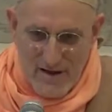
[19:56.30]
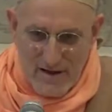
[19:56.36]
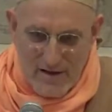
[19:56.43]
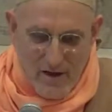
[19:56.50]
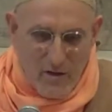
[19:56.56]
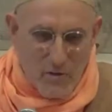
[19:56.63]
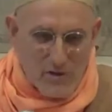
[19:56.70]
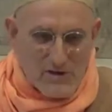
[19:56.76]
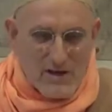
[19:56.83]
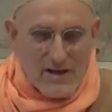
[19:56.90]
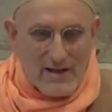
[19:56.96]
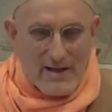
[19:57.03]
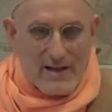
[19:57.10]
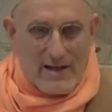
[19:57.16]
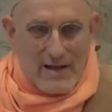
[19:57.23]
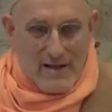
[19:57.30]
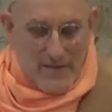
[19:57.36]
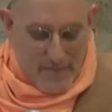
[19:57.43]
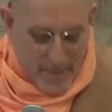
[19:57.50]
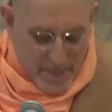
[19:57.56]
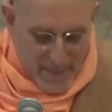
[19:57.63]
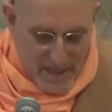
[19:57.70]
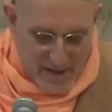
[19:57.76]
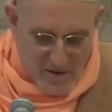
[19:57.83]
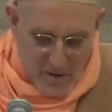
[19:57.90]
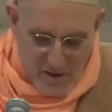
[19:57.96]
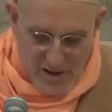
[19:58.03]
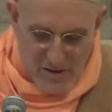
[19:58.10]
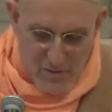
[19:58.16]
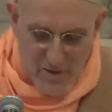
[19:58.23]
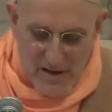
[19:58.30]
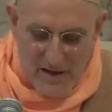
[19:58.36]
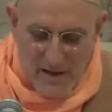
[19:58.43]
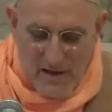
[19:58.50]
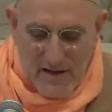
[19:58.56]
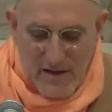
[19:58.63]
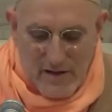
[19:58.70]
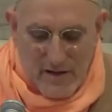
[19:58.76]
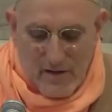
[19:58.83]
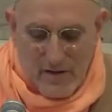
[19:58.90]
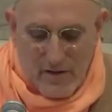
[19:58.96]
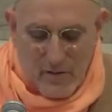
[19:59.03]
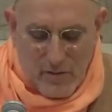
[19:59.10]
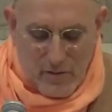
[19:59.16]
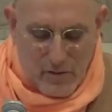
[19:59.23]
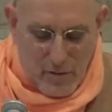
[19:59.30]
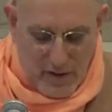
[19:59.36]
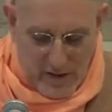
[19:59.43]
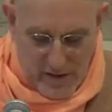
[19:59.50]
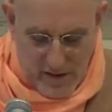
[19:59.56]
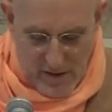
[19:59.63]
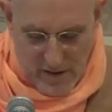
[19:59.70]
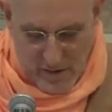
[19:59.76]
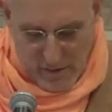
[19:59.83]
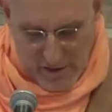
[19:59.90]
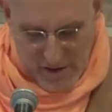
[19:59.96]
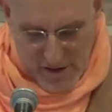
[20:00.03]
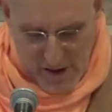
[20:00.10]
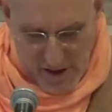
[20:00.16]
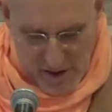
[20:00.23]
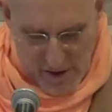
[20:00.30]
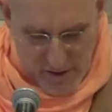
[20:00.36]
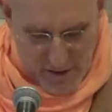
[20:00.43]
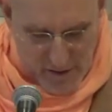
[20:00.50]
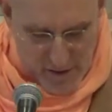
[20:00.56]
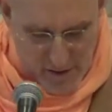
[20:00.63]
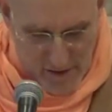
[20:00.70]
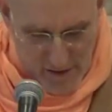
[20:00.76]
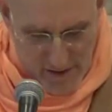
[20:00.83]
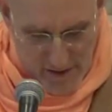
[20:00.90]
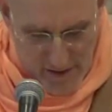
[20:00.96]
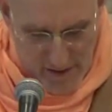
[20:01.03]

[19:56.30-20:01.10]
You understand? In other words, that's what it's meaning here. What it was